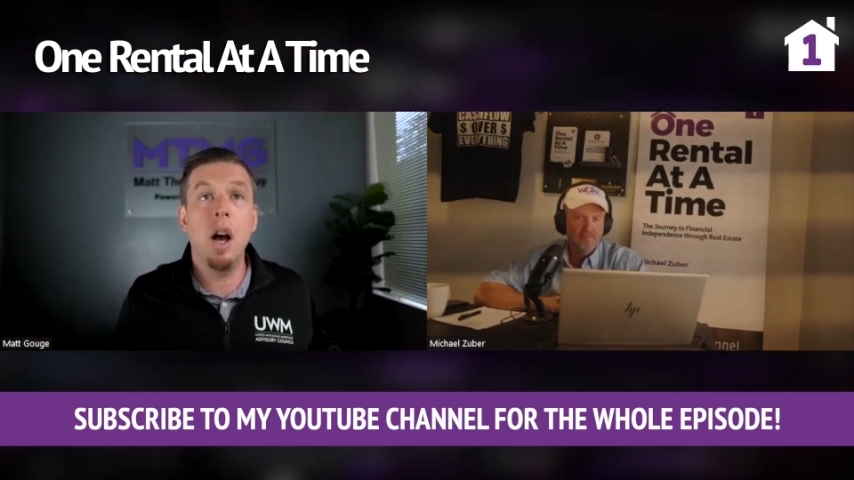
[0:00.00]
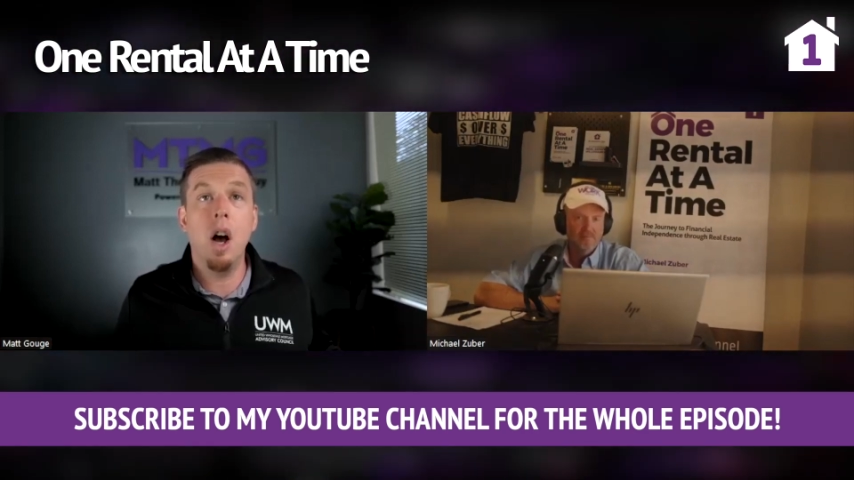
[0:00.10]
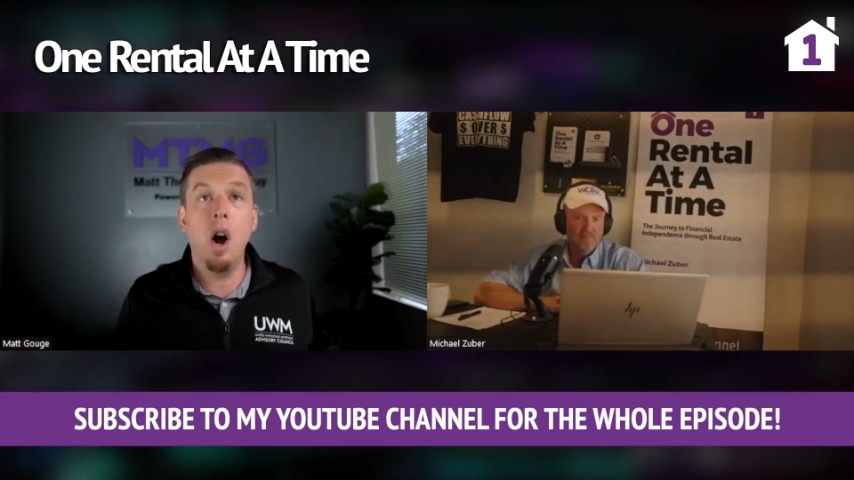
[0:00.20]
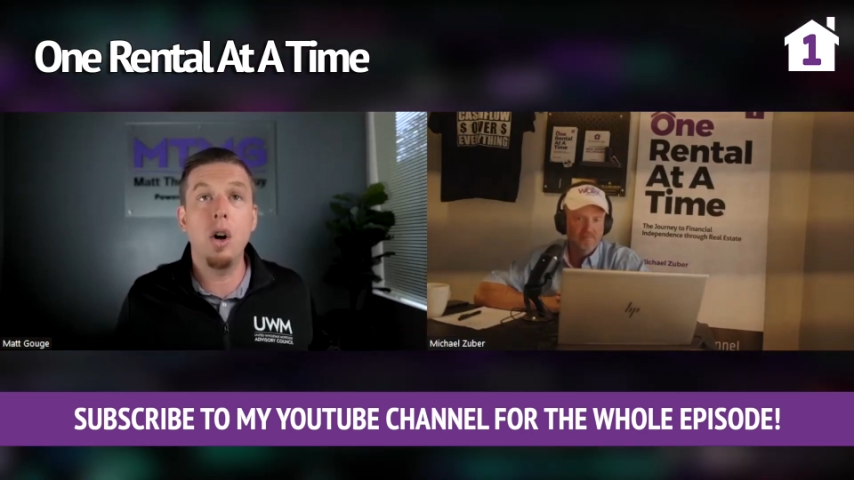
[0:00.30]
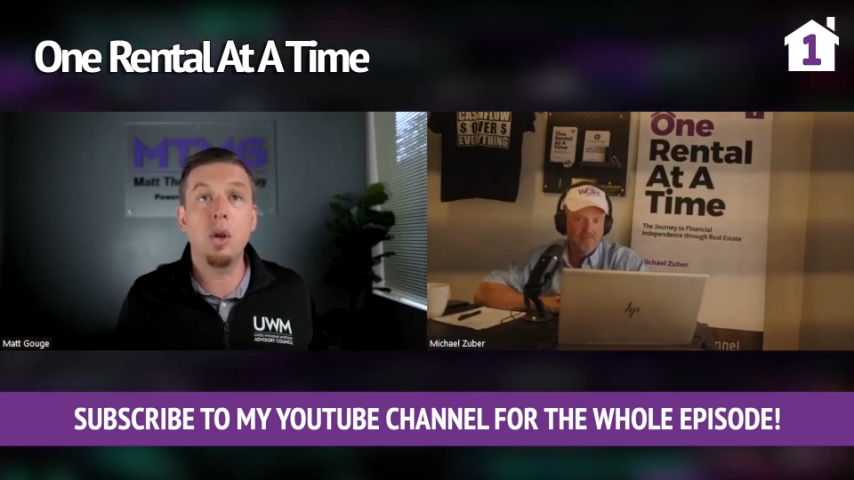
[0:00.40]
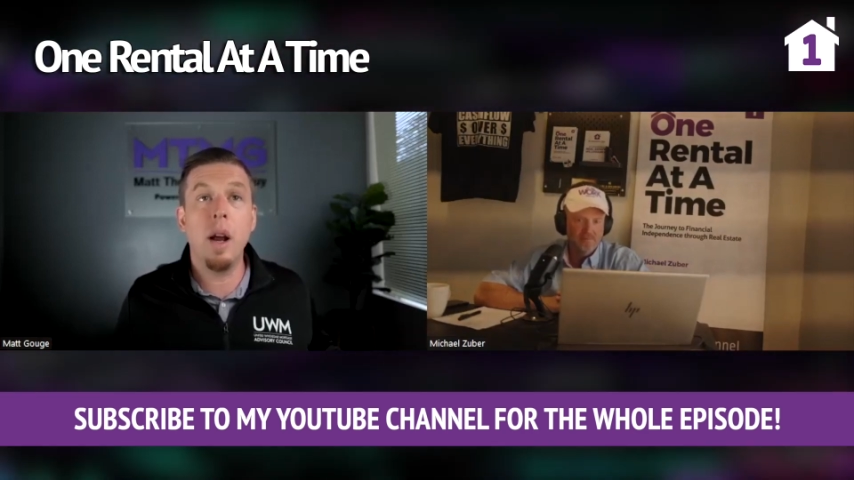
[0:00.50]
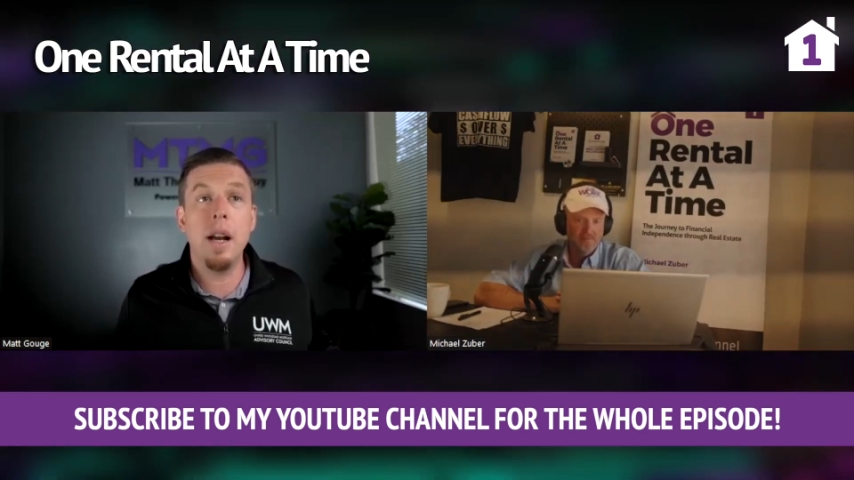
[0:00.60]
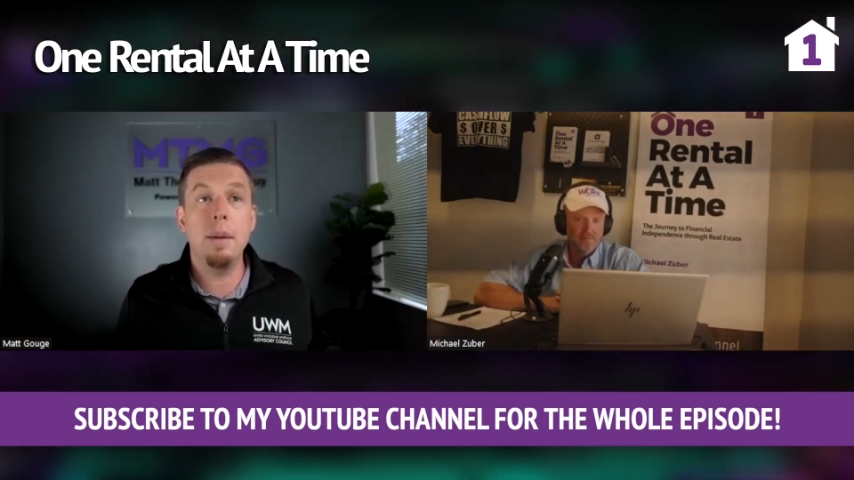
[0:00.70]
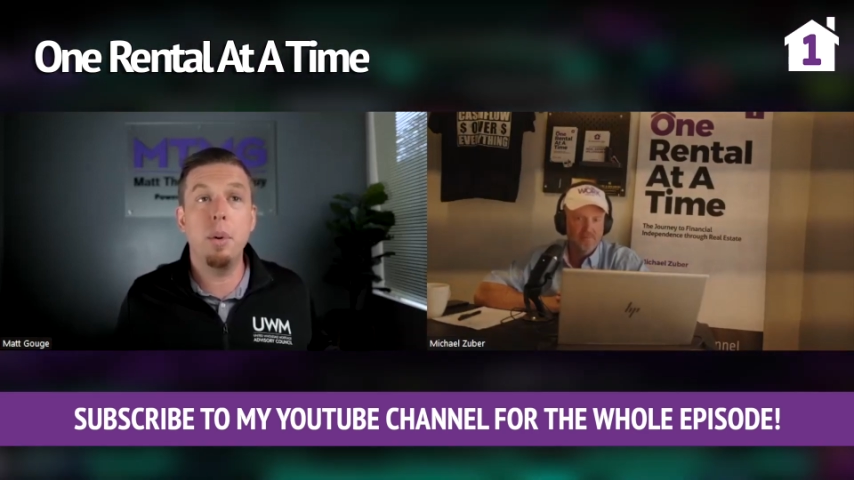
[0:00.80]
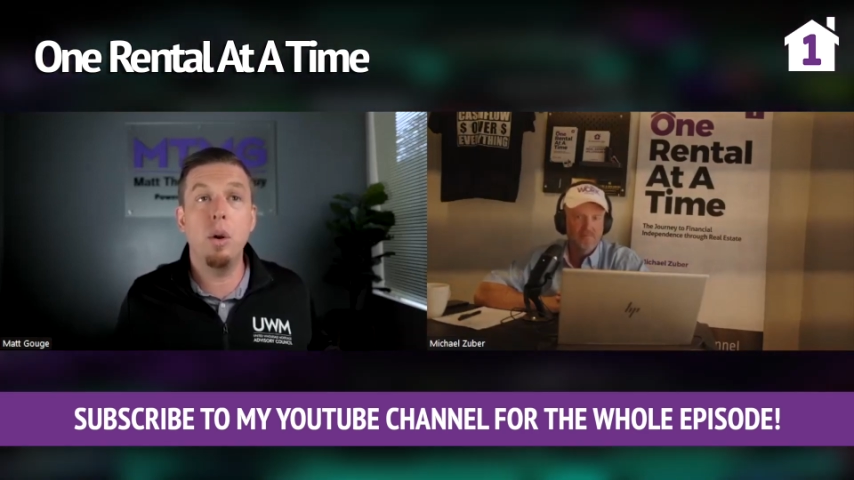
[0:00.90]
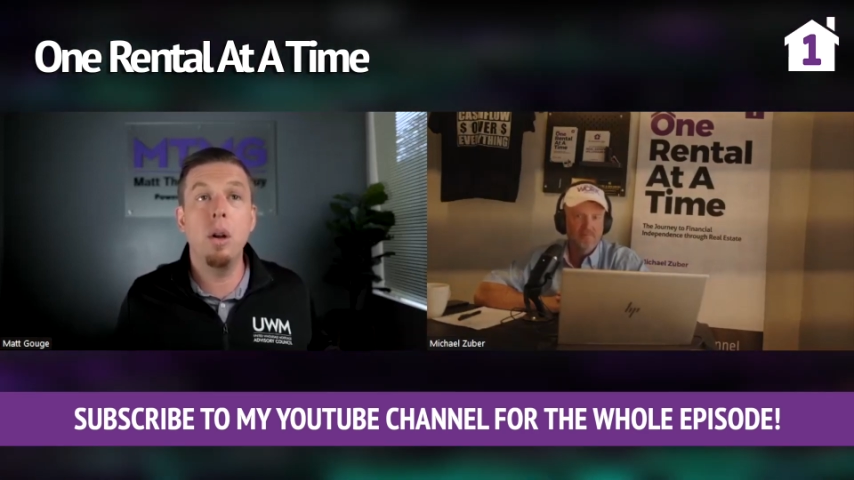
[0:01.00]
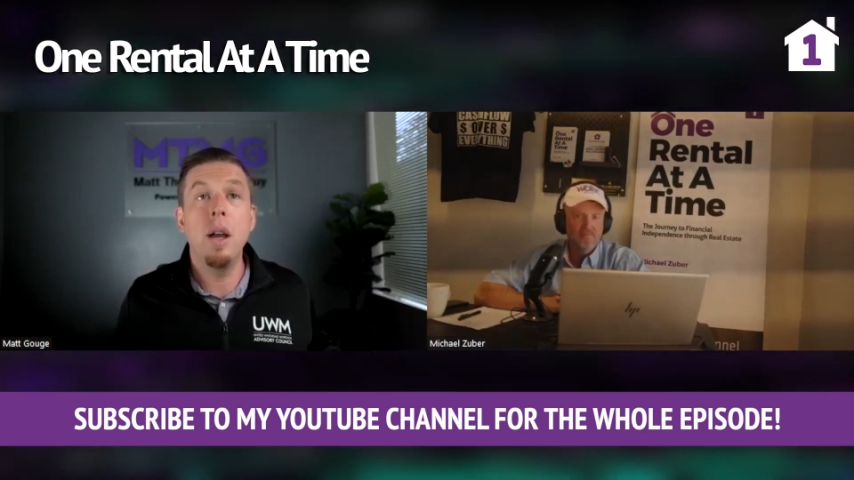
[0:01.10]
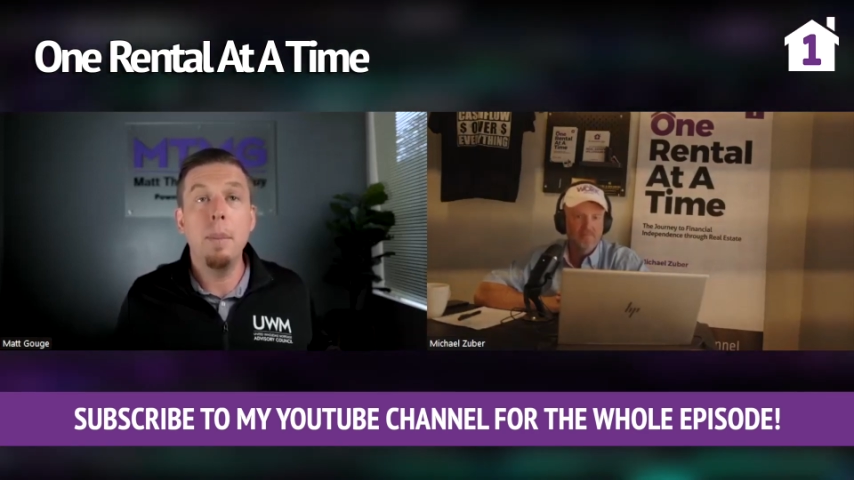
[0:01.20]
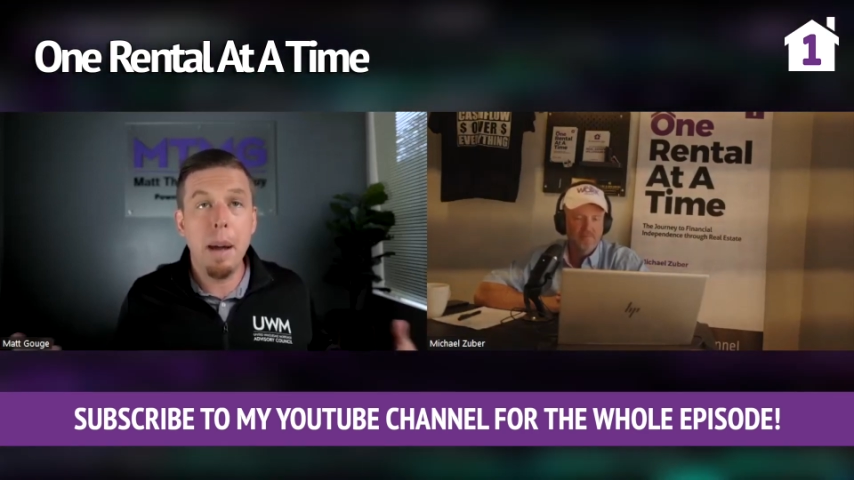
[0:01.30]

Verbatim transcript: a hard credit pull,